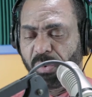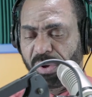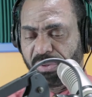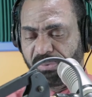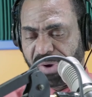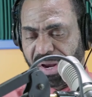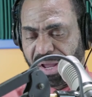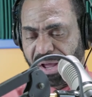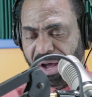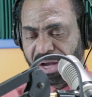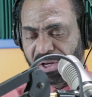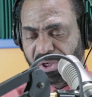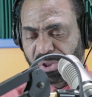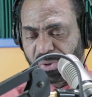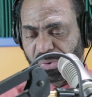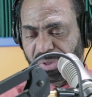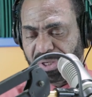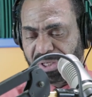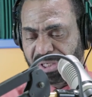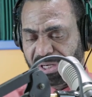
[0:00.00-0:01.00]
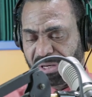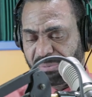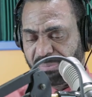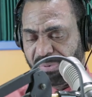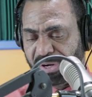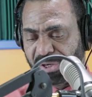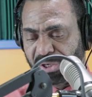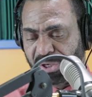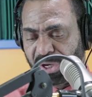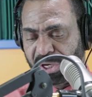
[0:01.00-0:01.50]
with regards to the sea
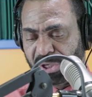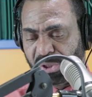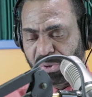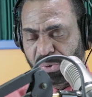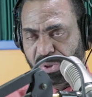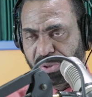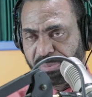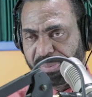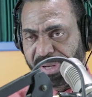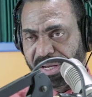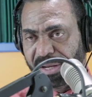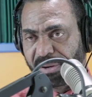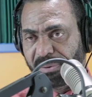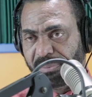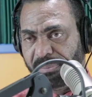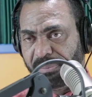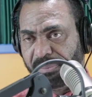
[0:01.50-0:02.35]
bridge to Tobago?